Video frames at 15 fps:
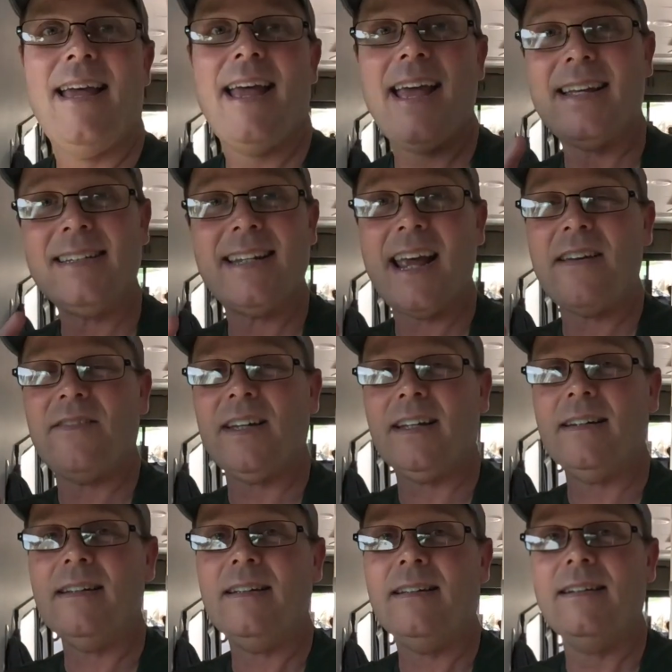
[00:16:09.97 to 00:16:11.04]
and
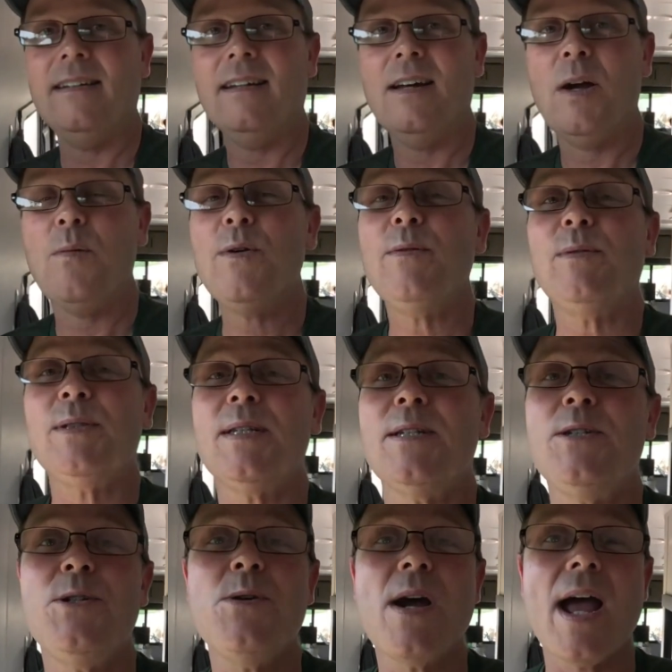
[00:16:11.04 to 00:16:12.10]
David, we will
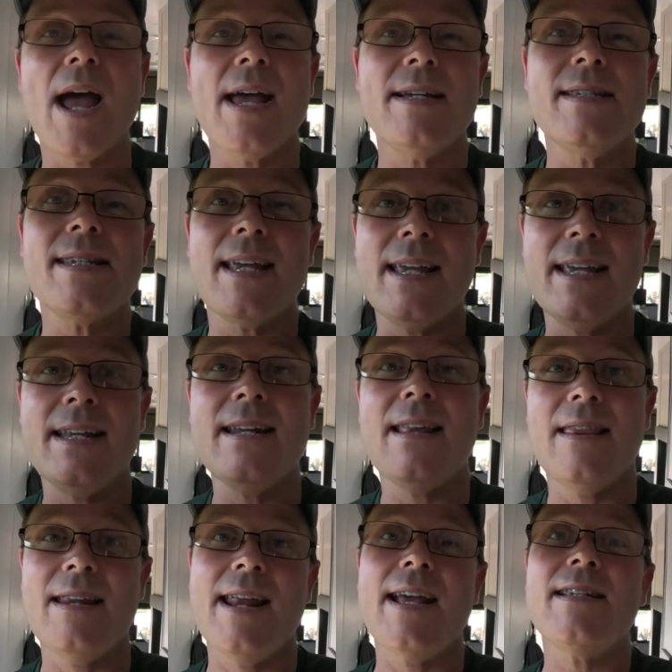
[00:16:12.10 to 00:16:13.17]
see you guys
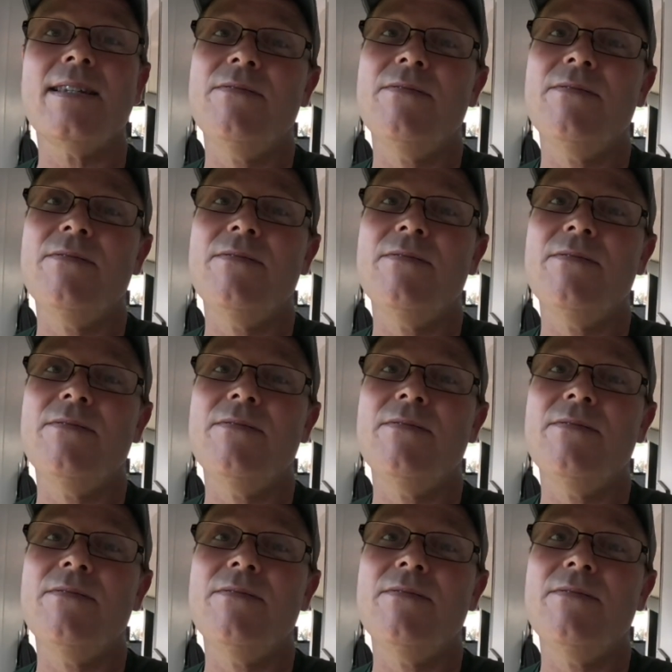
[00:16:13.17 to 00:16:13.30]
in the next